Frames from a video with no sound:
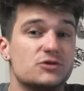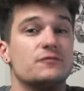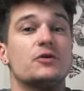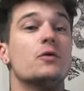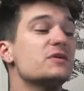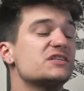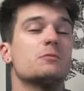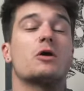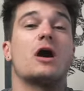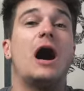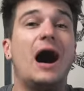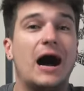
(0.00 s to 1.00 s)
So if you're going somewhere
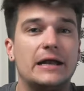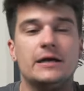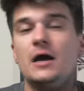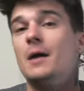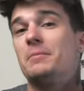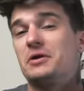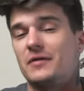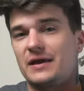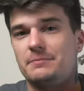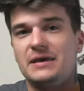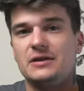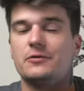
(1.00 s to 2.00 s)
hot, but you're
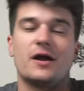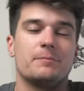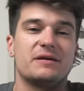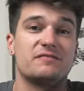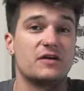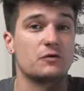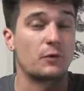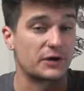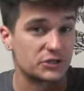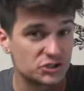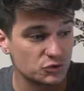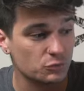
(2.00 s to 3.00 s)
like me and you're not a big fan of
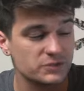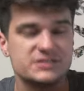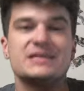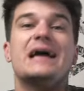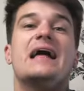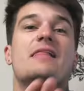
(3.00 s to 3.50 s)
wearing shorts,